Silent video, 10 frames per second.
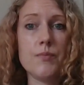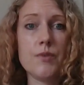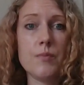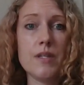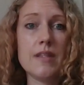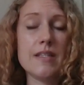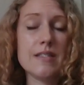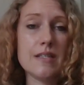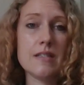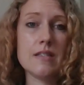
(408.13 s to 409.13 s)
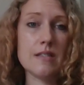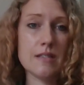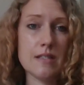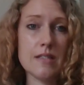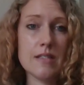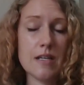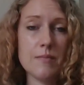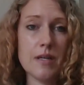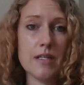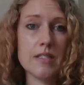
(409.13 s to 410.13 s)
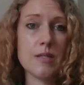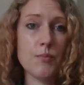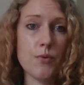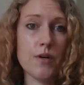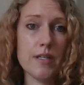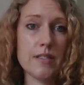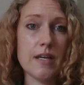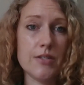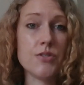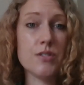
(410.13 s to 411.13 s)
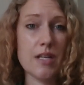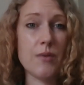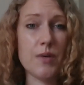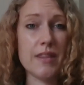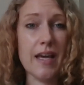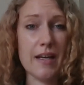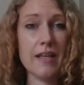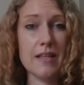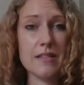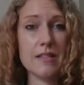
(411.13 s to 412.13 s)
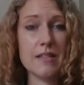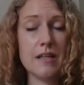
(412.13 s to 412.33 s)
But this is the system, and it's important to understand what that is.